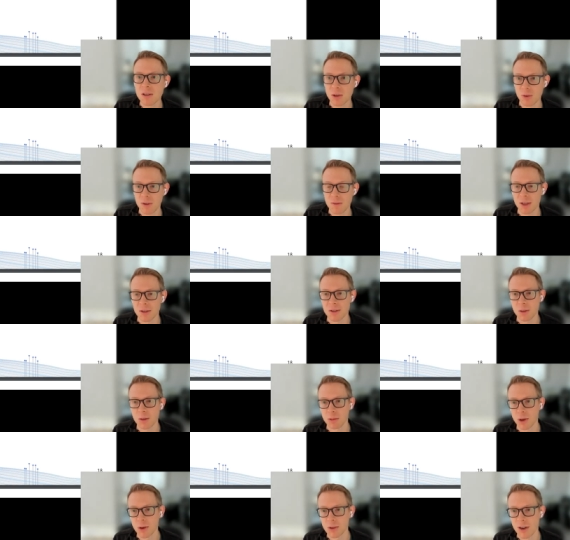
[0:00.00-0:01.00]
So we've done
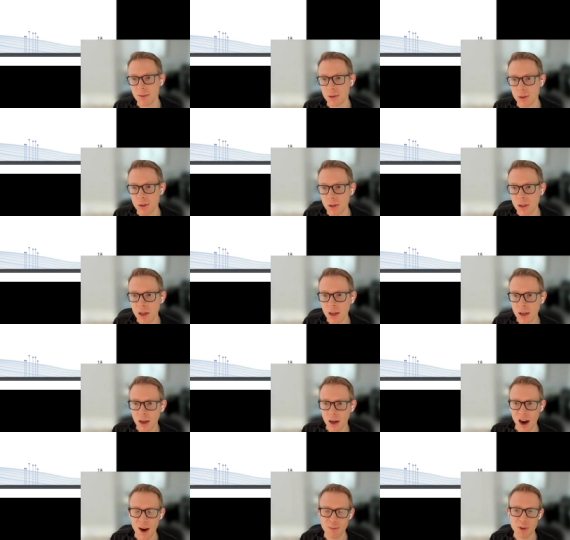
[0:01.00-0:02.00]
some low level
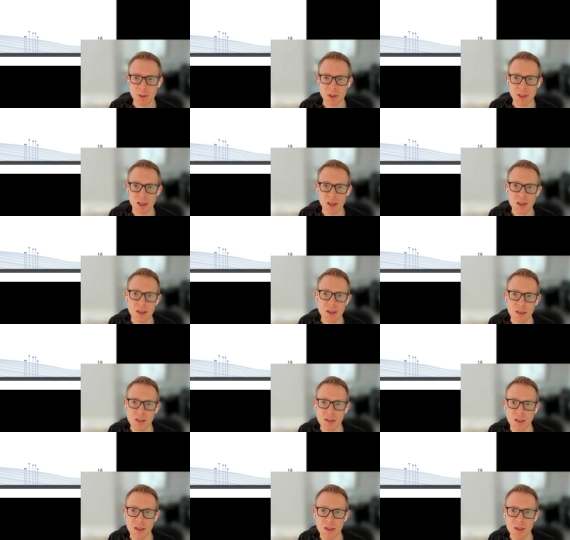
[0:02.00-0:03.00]

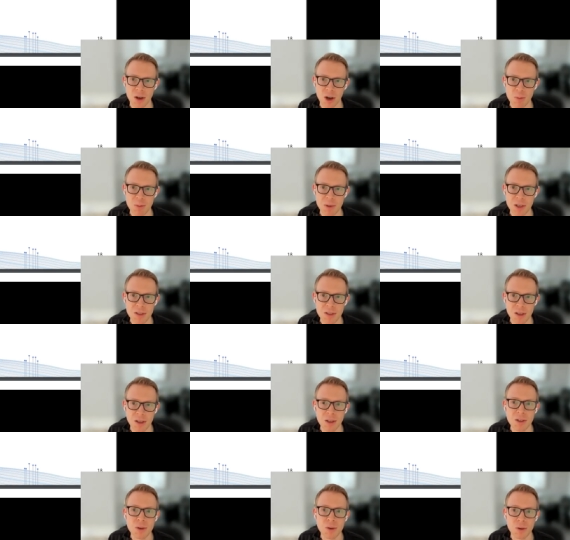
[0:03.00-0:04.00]
optimizations in
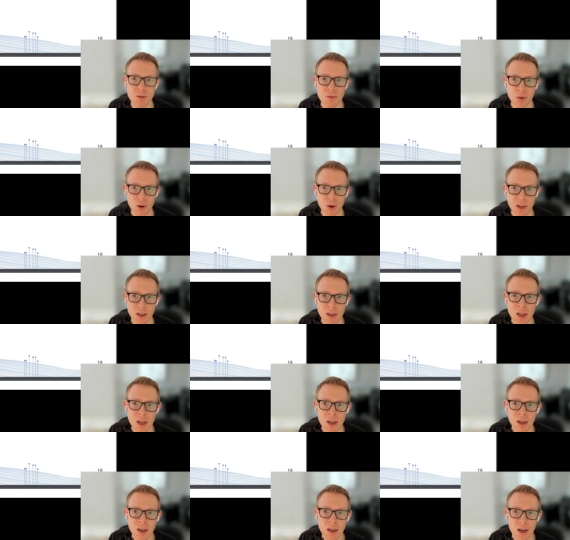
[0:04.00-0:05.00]
gRPC to avoid
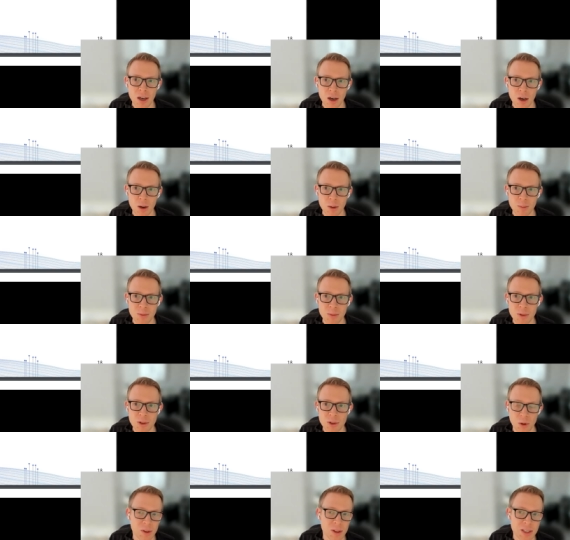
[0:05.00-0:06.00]
um,
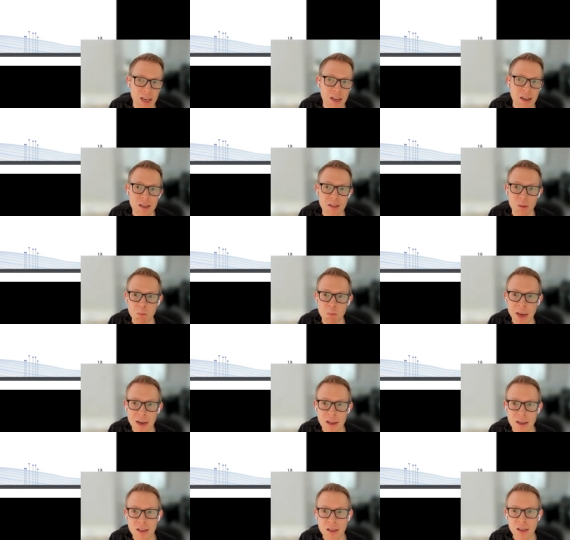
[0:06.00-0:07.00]
so the data is
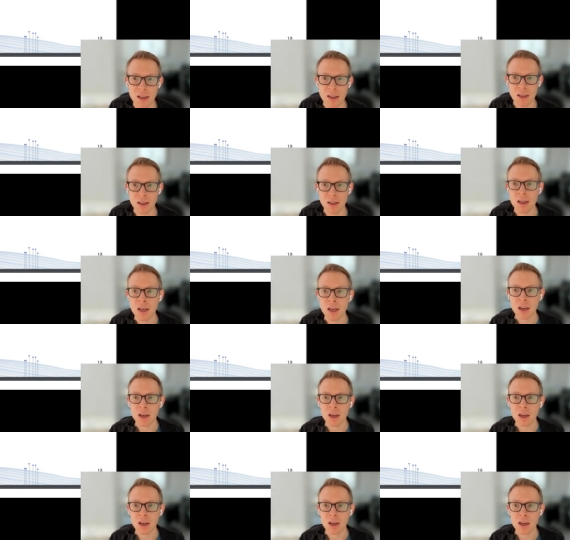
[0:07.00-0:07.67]
embedded in